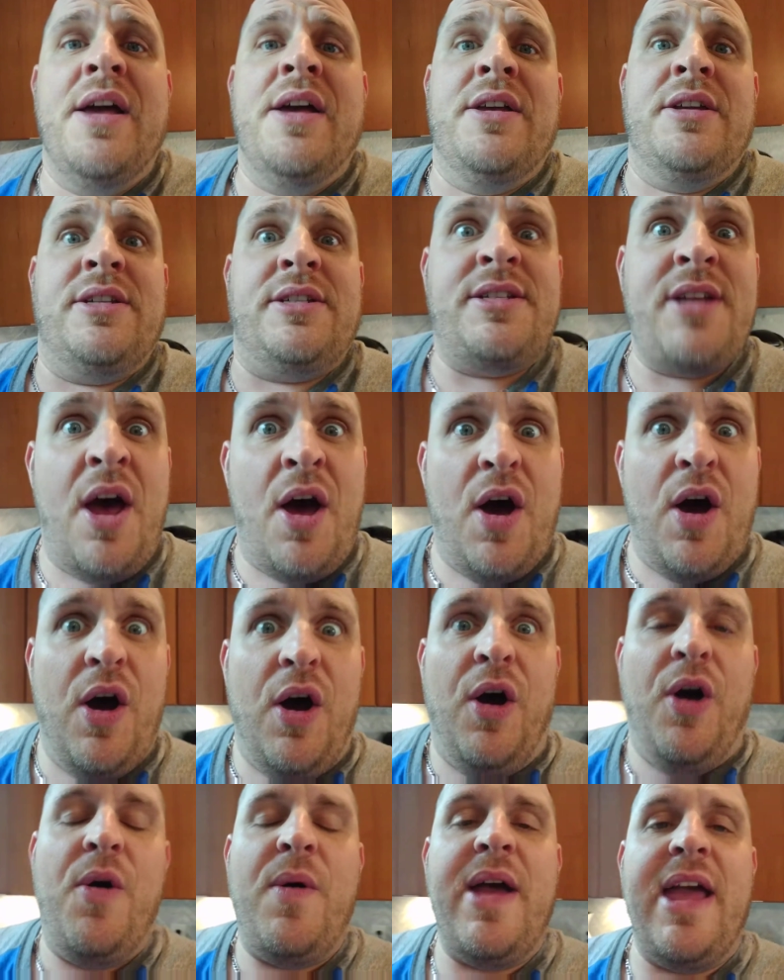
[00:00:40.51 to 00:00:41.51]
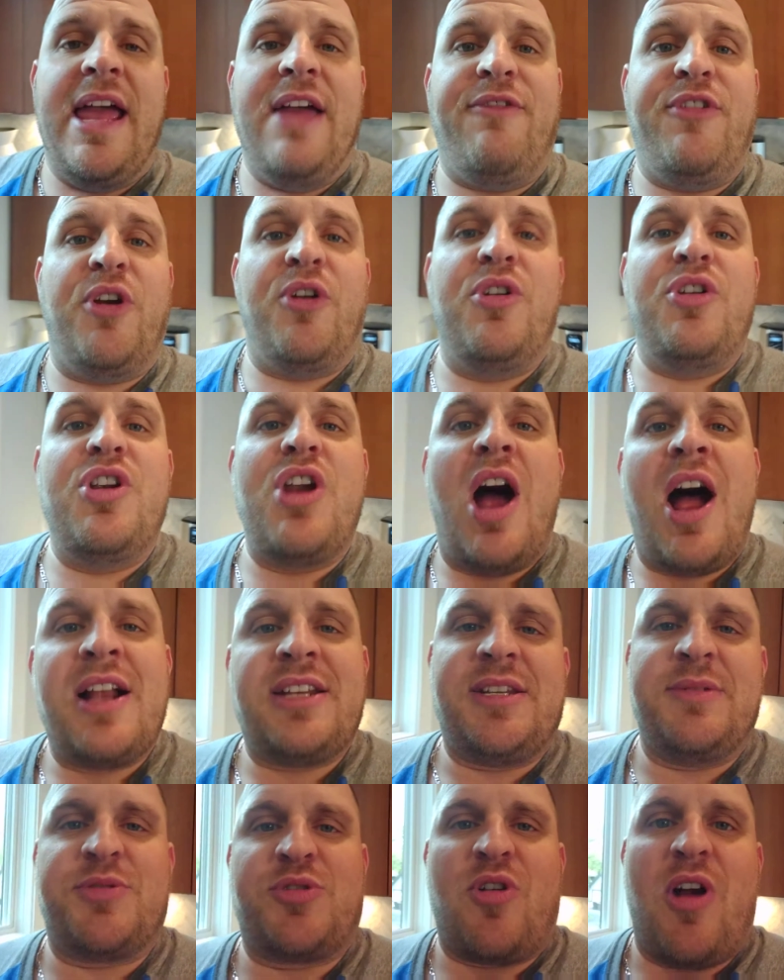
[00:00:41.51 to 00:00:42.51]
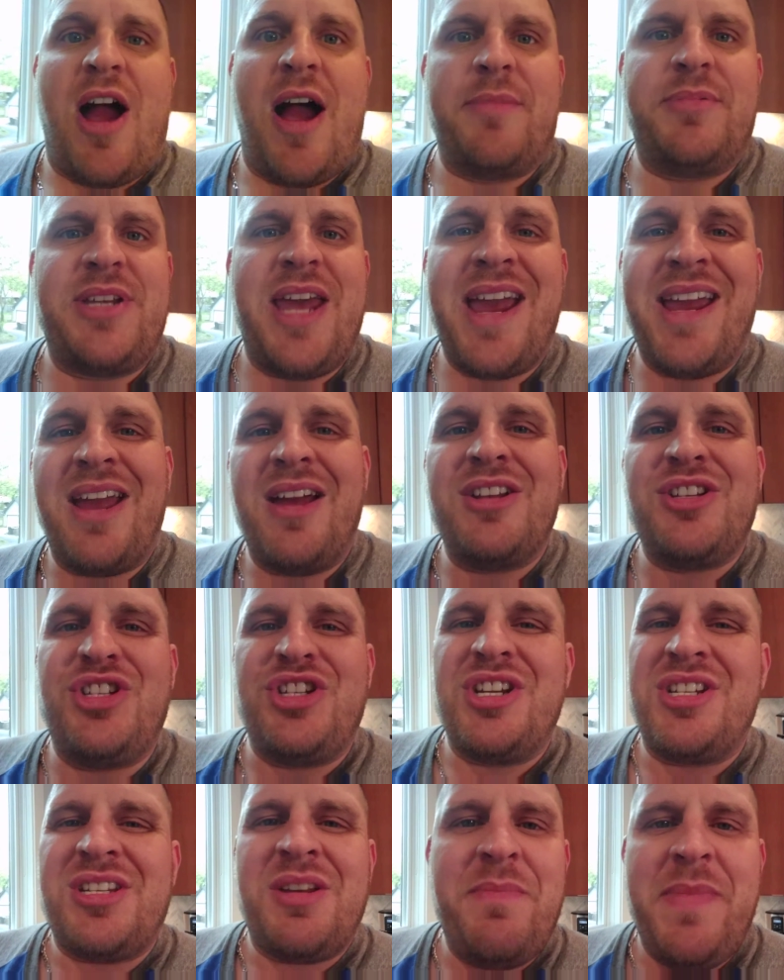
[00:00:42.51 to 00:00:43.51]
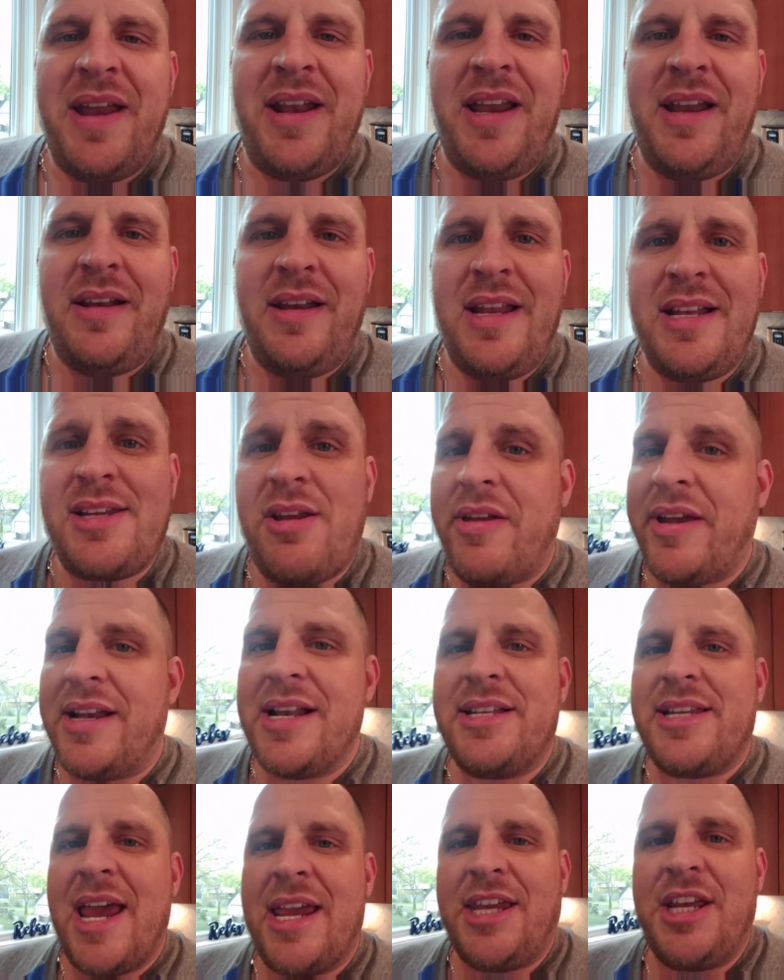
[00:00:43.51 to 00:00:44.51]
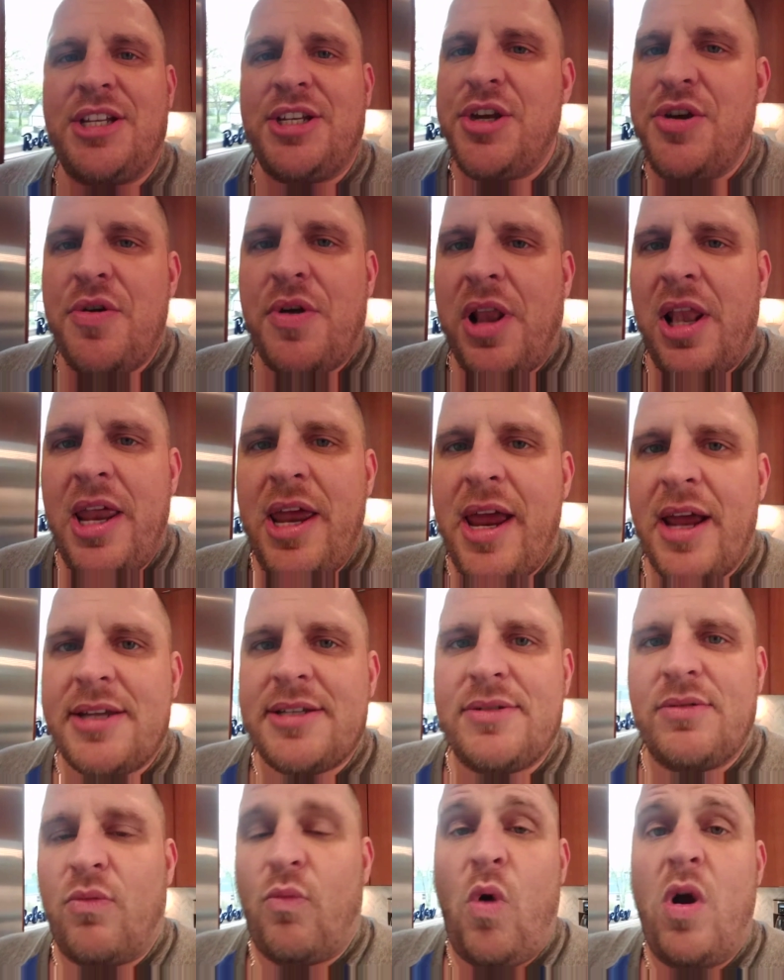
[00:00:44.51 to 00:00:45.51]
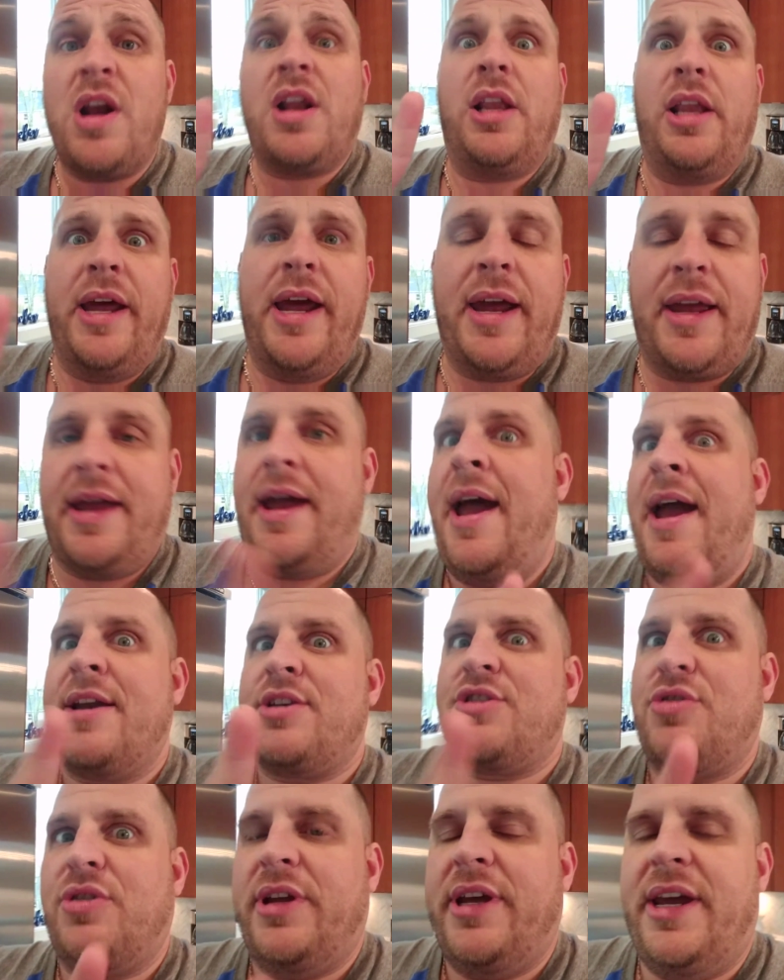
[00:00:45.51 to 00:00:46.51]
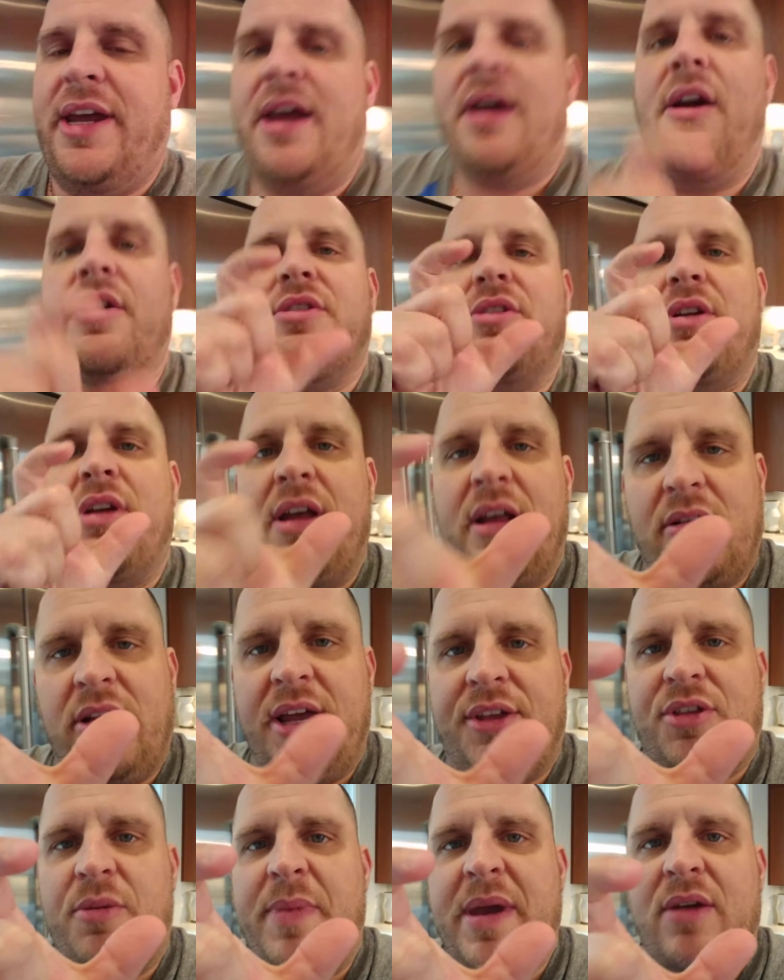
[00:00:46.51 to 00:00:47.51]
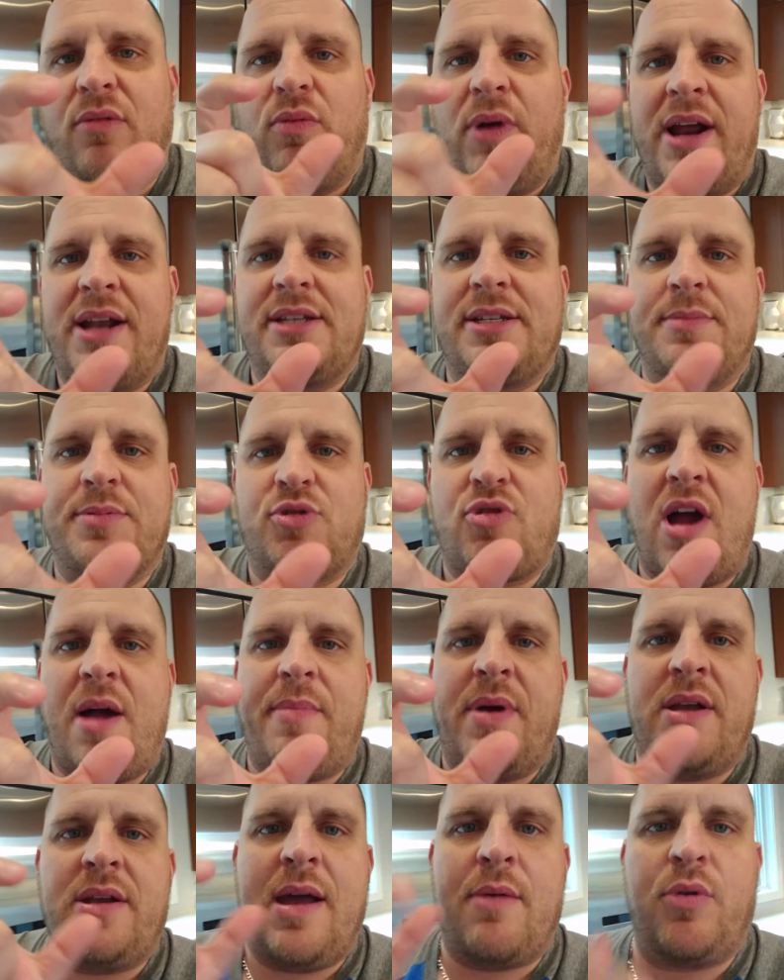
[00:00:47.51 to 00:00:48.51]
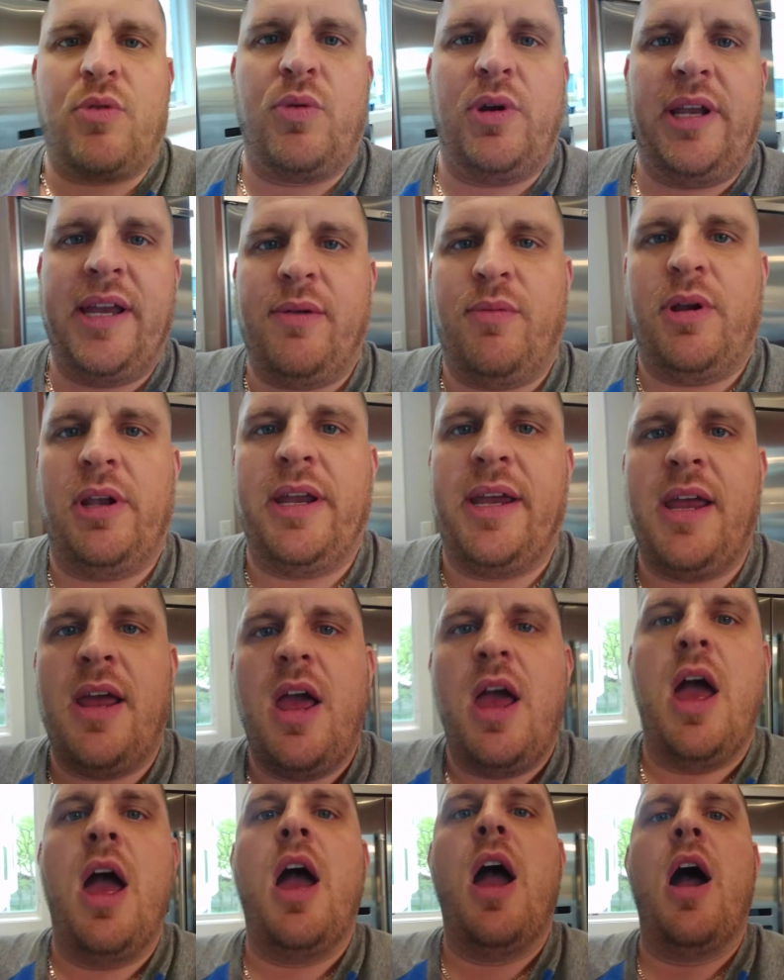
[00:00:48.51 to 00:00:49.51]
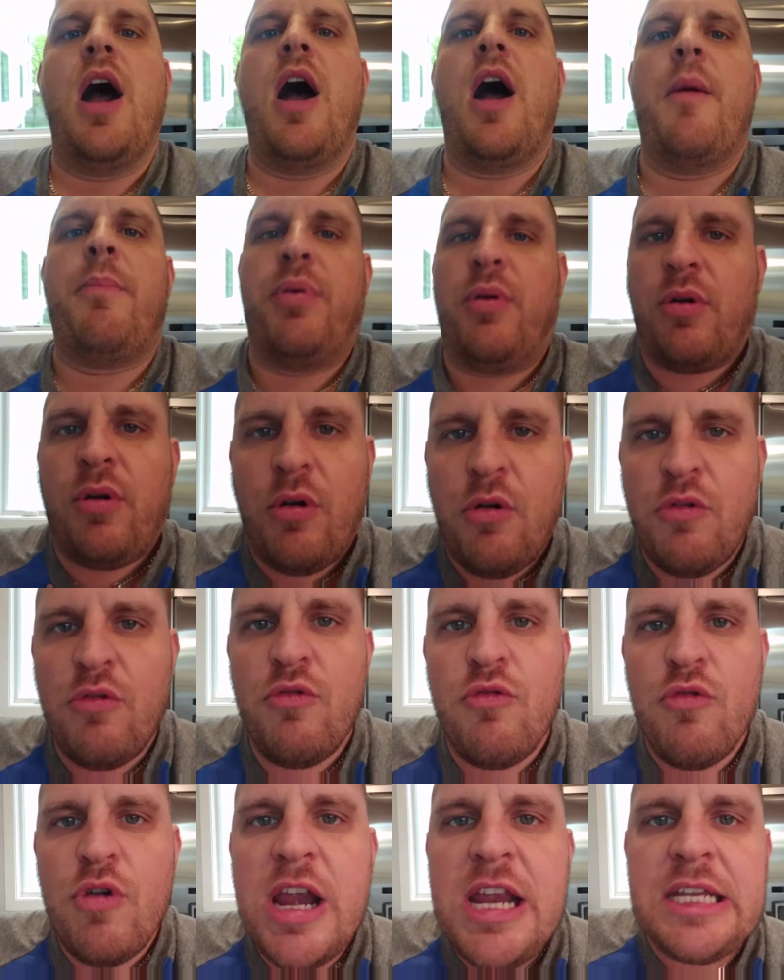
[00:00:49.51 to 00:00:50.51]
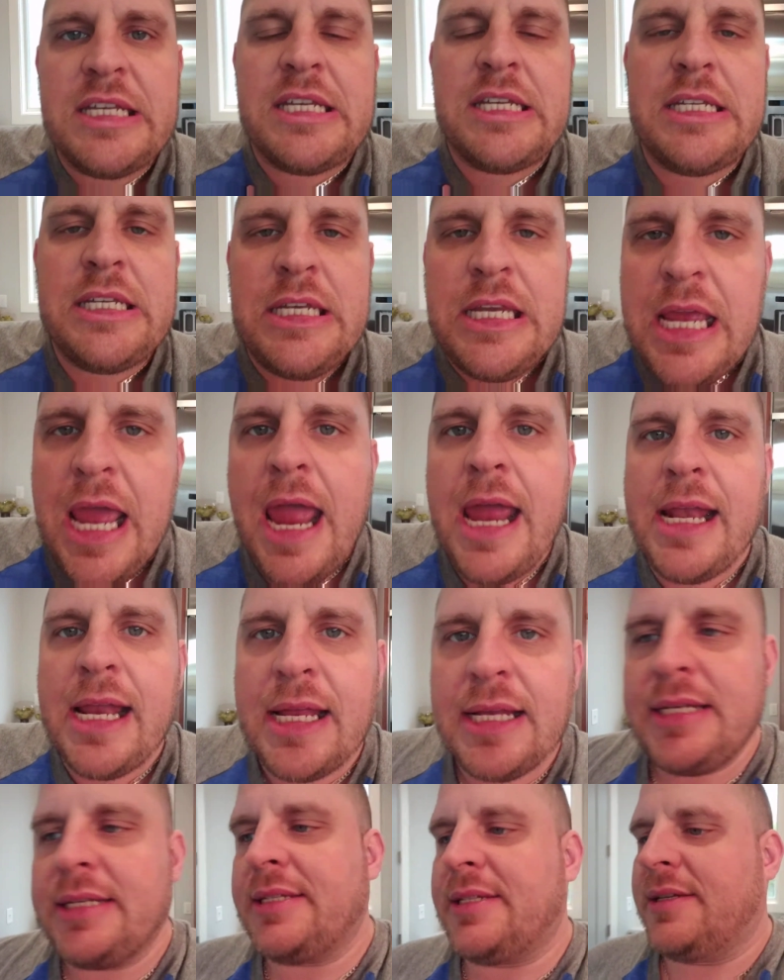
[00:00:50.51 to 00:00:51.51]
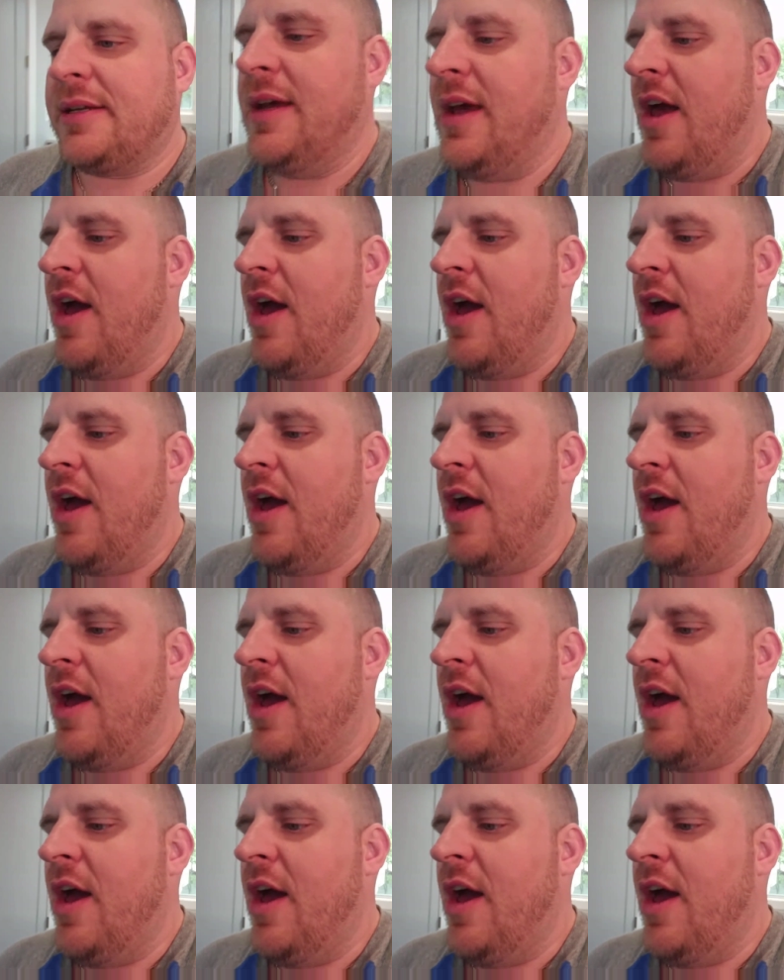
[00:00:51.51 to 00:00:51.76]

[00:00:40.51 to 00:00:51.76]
So if you're not subscribed, take just a minute. It's only going to take you 2 clicks. 1 click, actually. Click the big red subscribe button. I would really, really appreciate it.